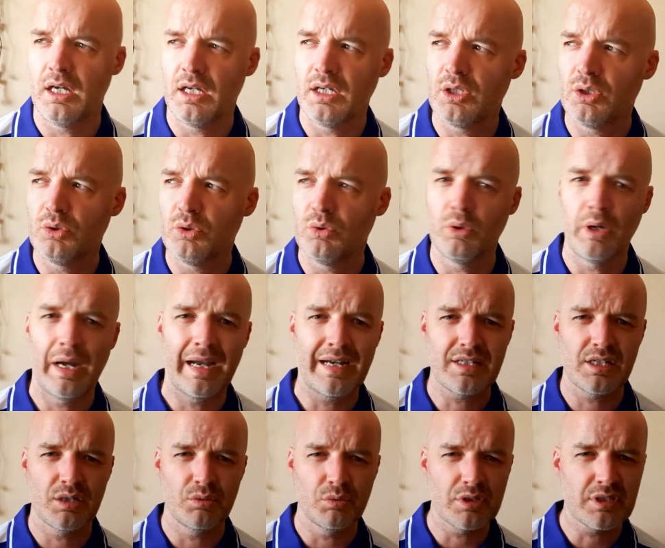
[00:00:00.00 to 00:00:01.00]
who
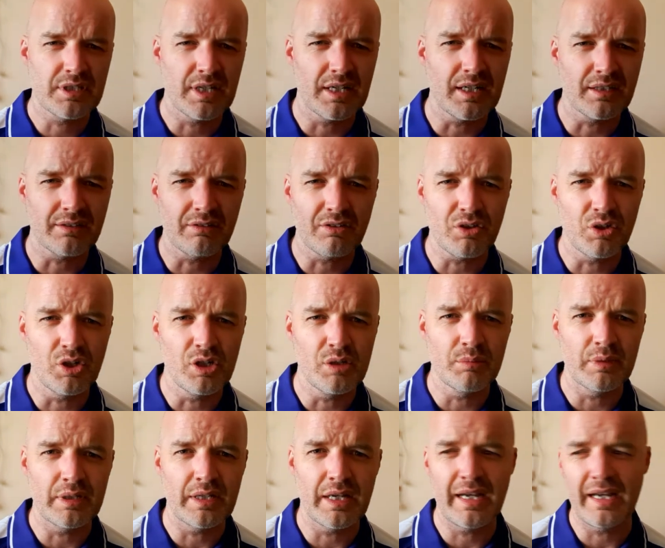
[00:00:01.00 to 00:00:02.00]
actually was sick at the time,
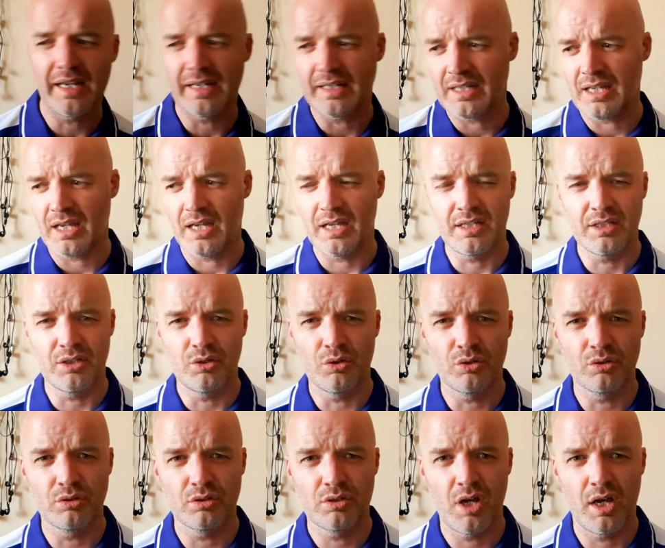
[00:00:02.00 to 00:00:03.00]
and that had a
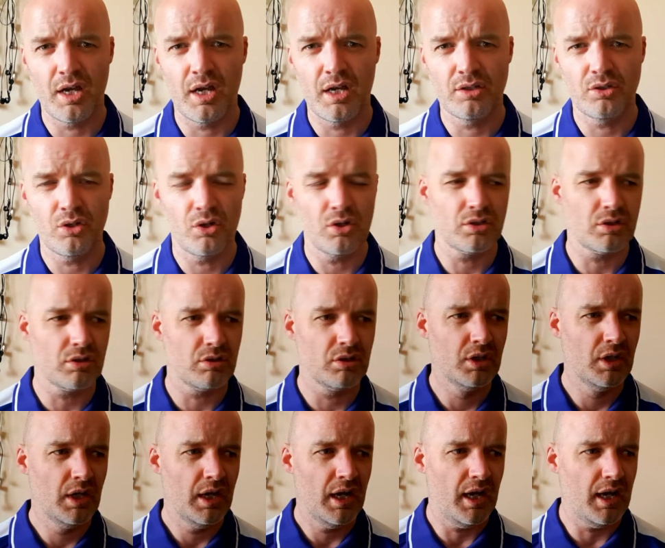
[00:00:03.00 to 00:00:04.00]
young daughter,
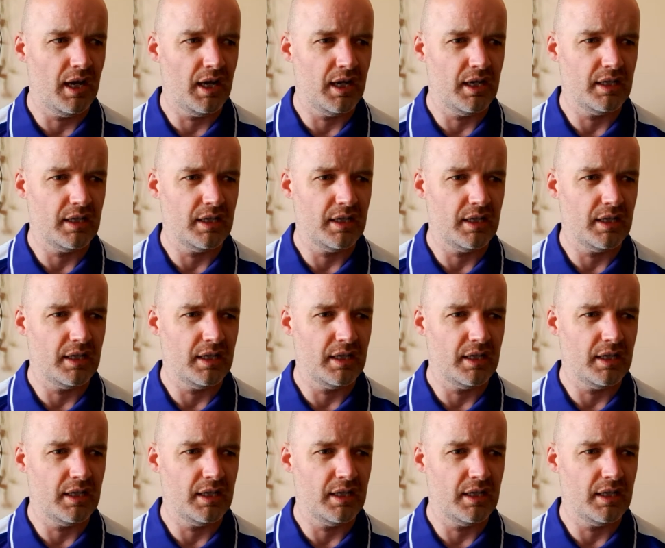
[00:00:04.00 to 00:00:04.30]
and